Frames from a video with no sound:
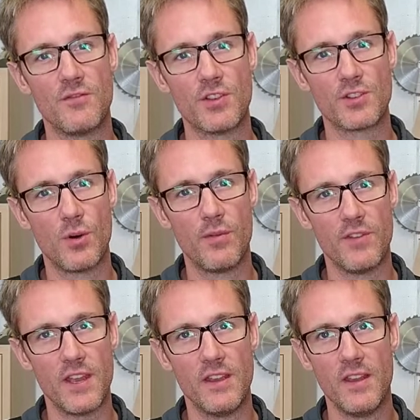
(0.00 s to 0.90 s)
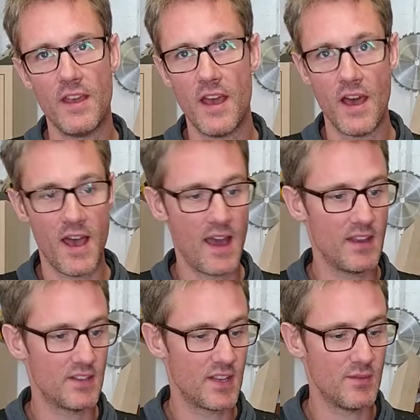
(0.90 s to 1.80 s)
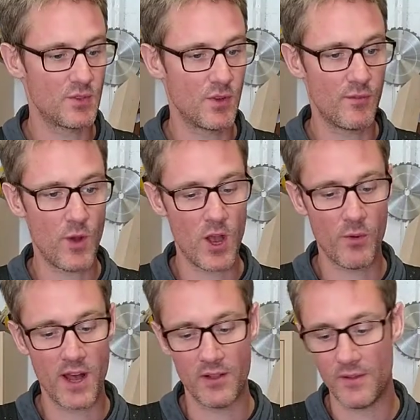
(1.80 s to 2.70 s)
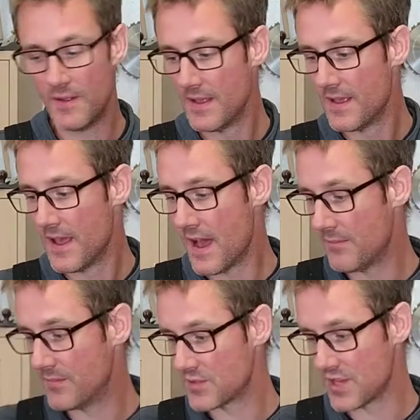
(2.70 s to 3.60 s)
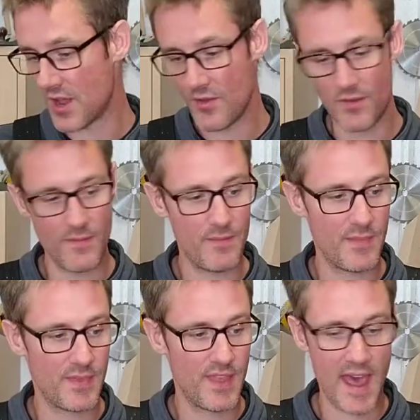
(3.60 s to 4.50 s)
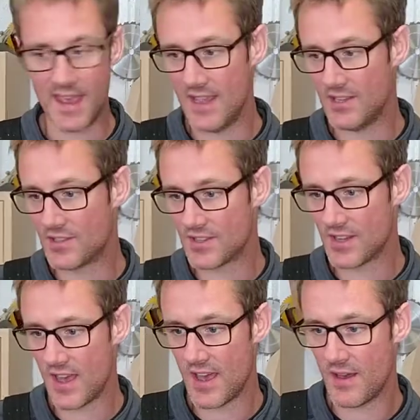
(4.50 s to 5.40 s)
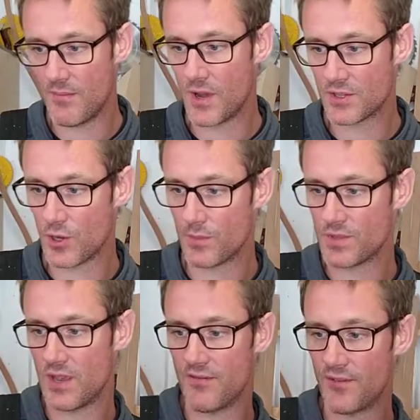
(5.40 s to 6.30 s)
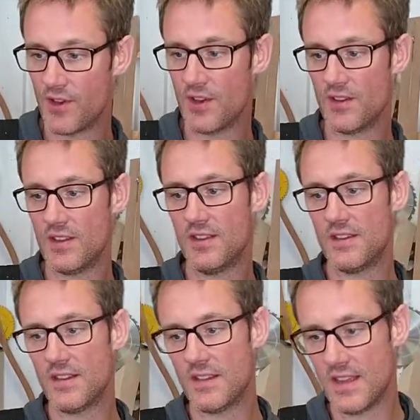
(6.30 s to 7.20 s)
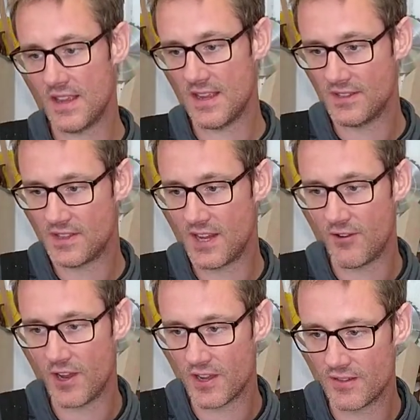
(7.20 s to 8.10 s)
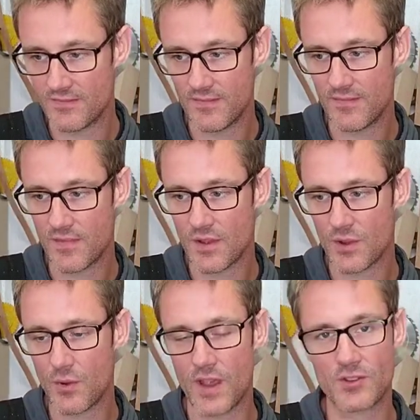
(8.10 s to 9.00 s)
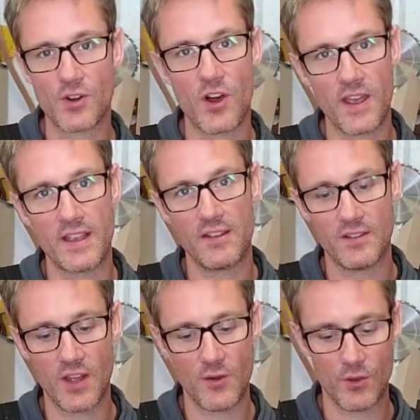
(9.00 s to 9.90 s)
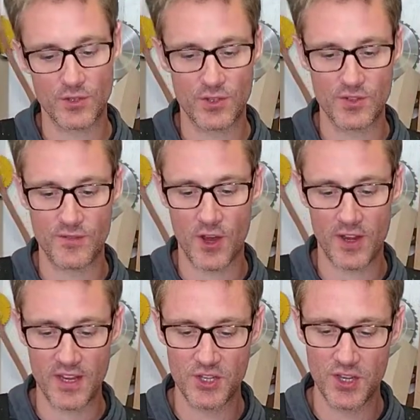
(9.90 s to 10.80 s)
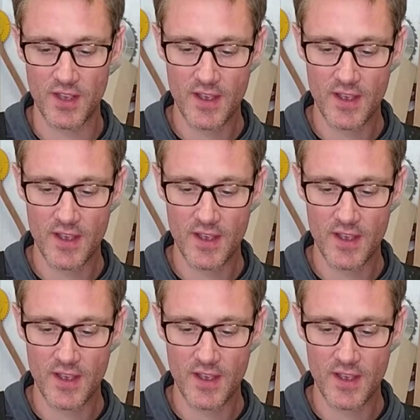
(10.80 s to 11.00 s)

the top of it, and it seems to have worked well. So that is my top tip for interior quick drying no nonsense varnish,